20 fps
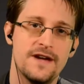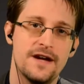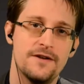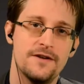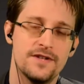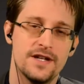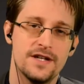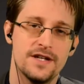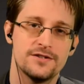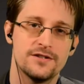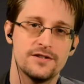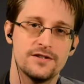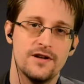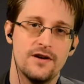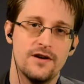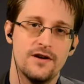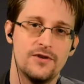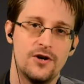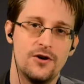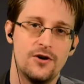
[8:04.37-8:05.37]

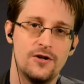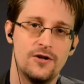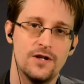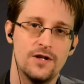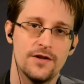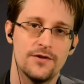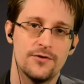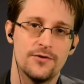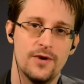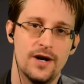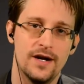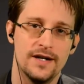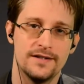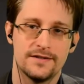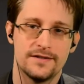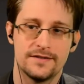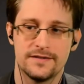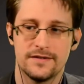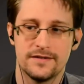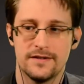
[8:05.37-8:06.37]
foundation of all other
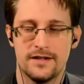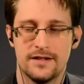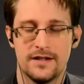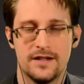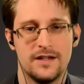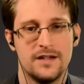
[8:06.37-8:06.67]
rights.